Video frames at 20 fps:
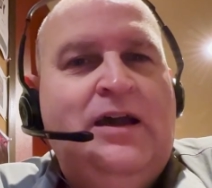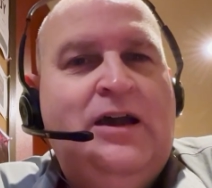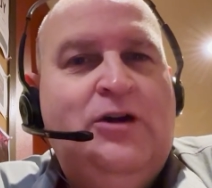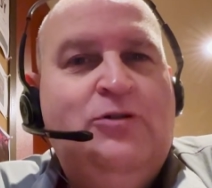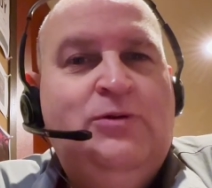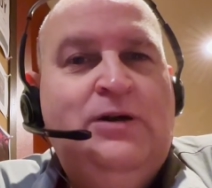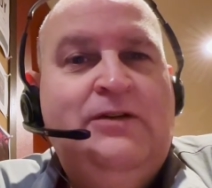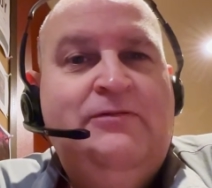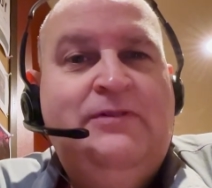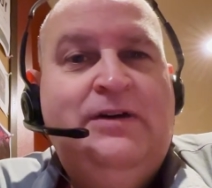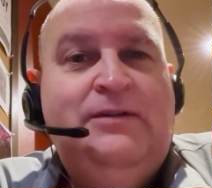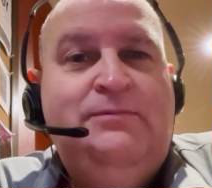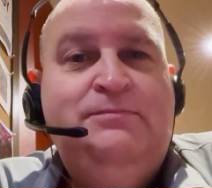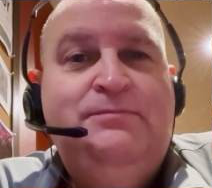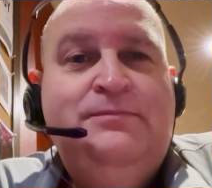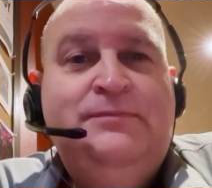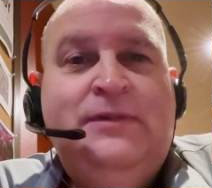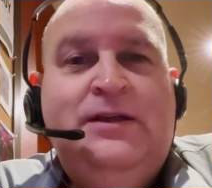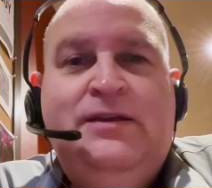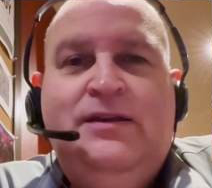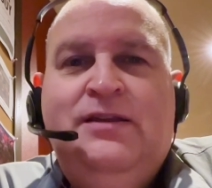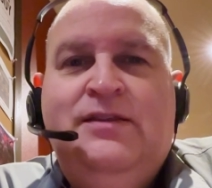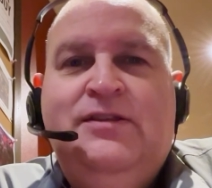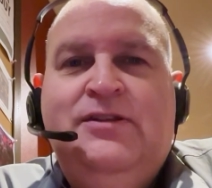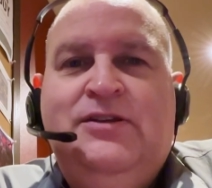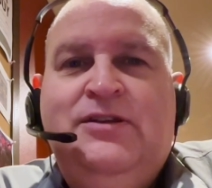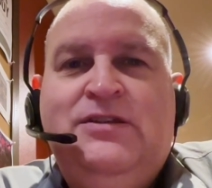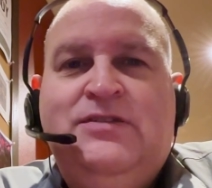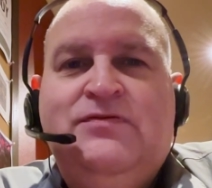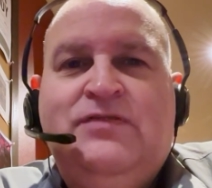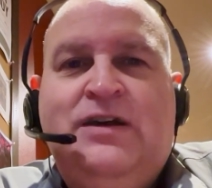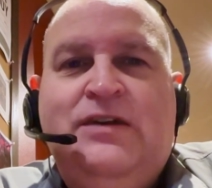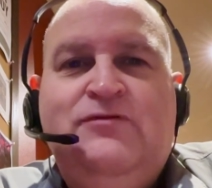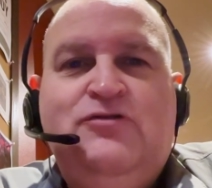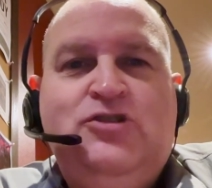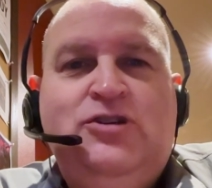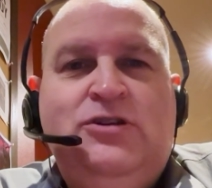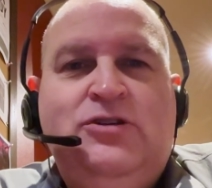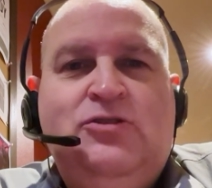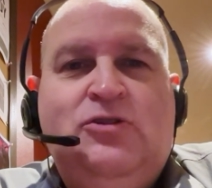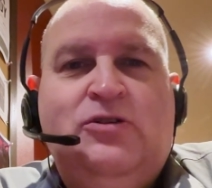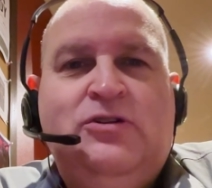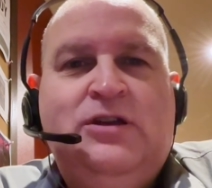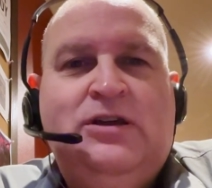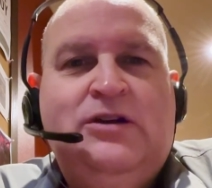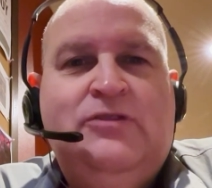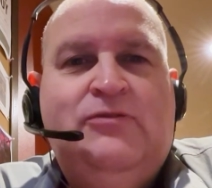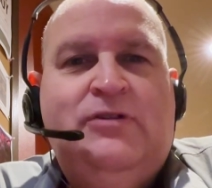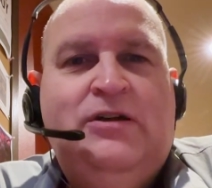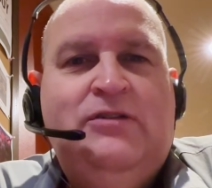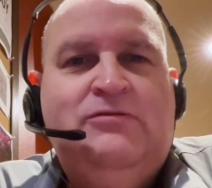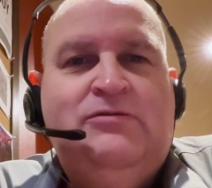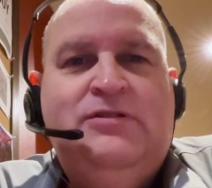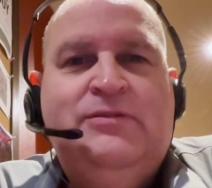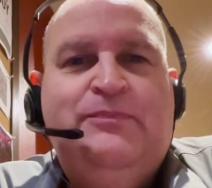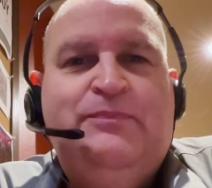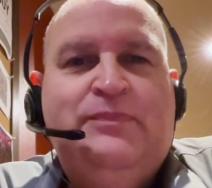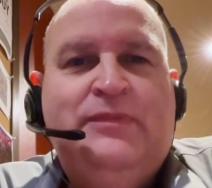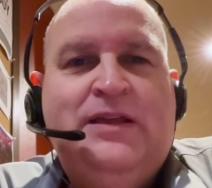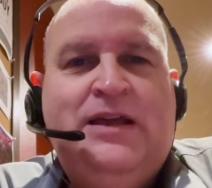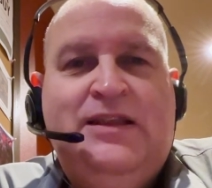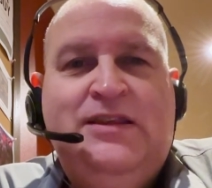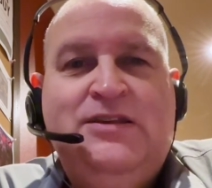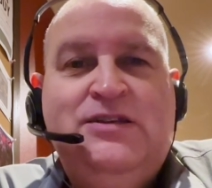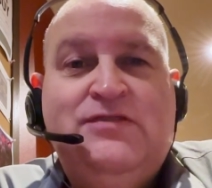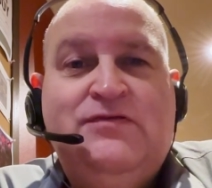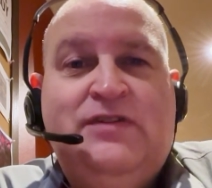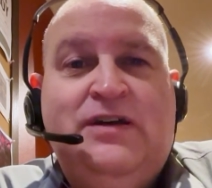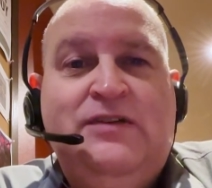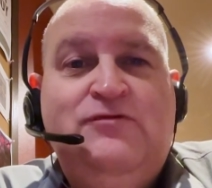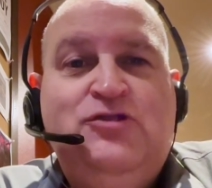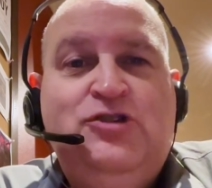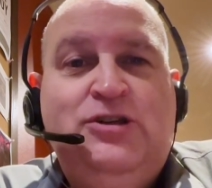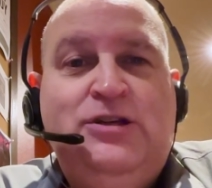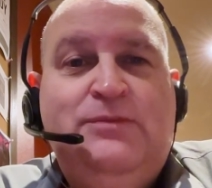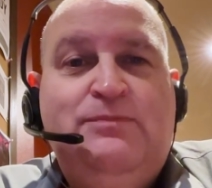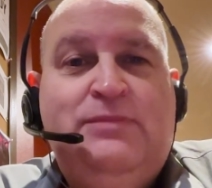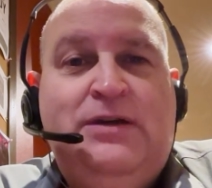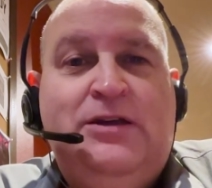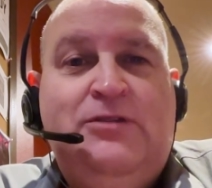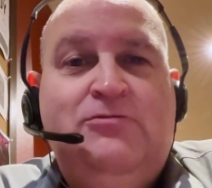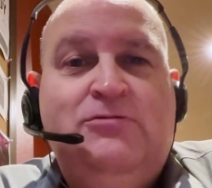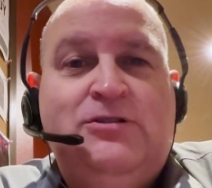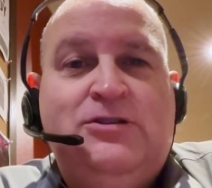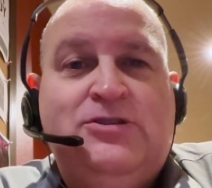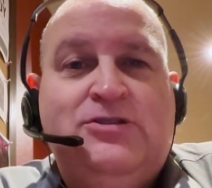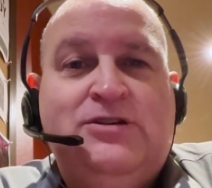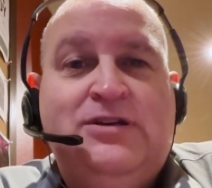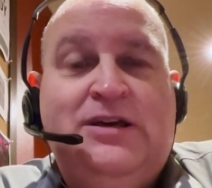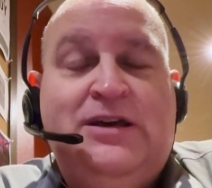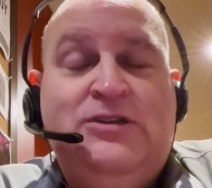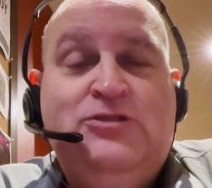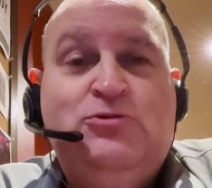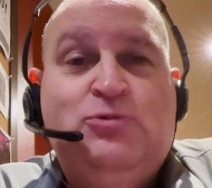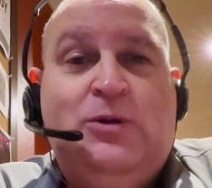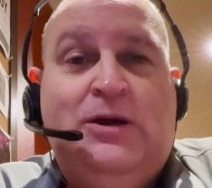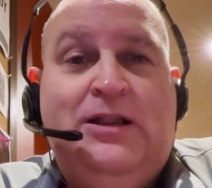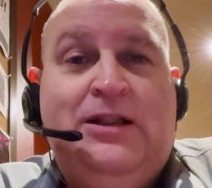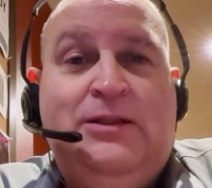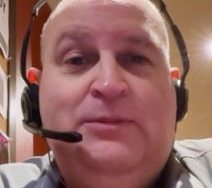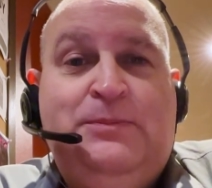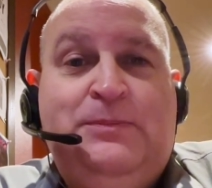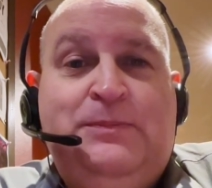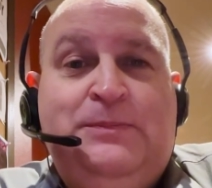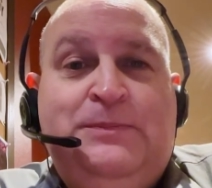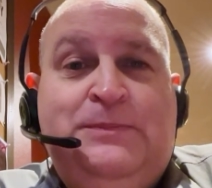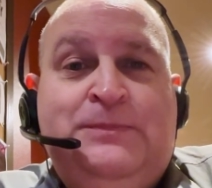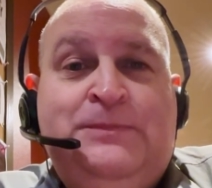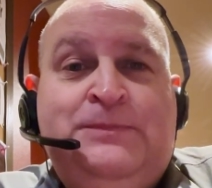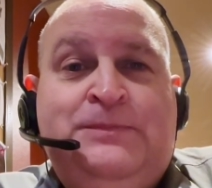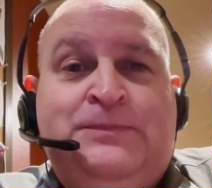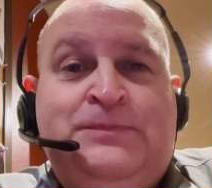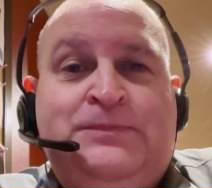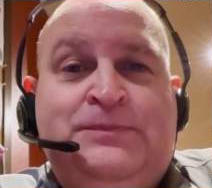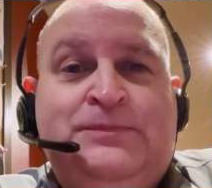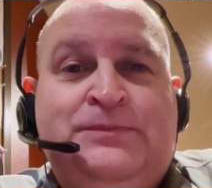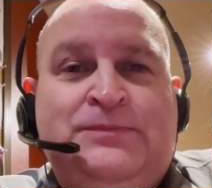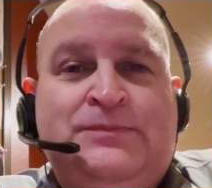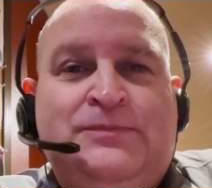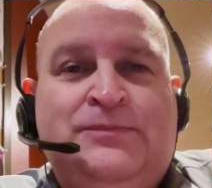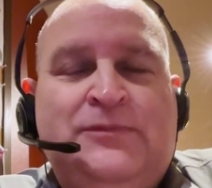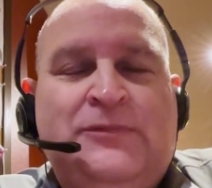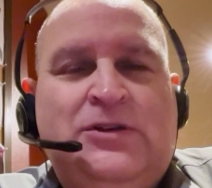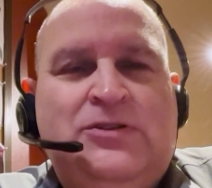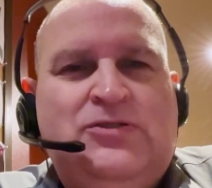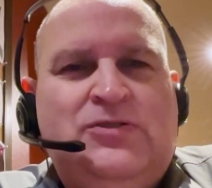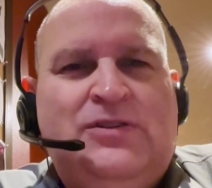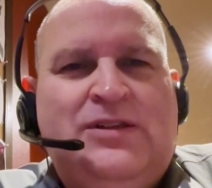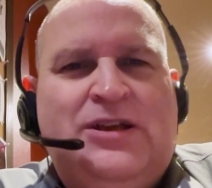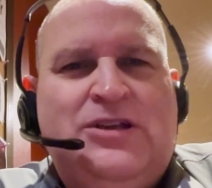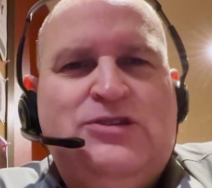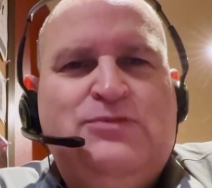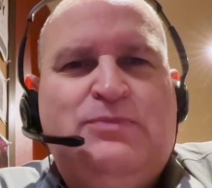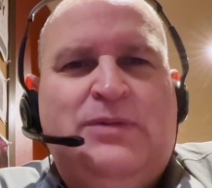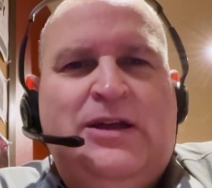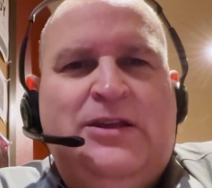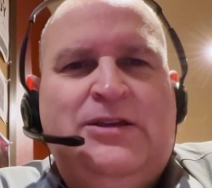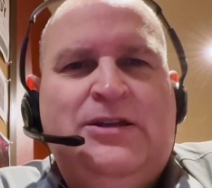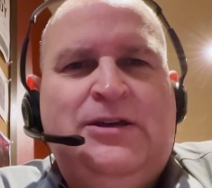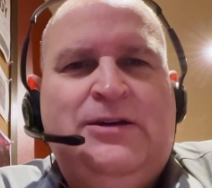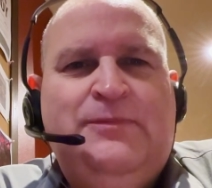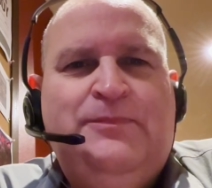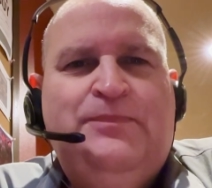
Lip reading: However, there is 5G knocking around, and there's 5G in Bedwas as well, so that's better.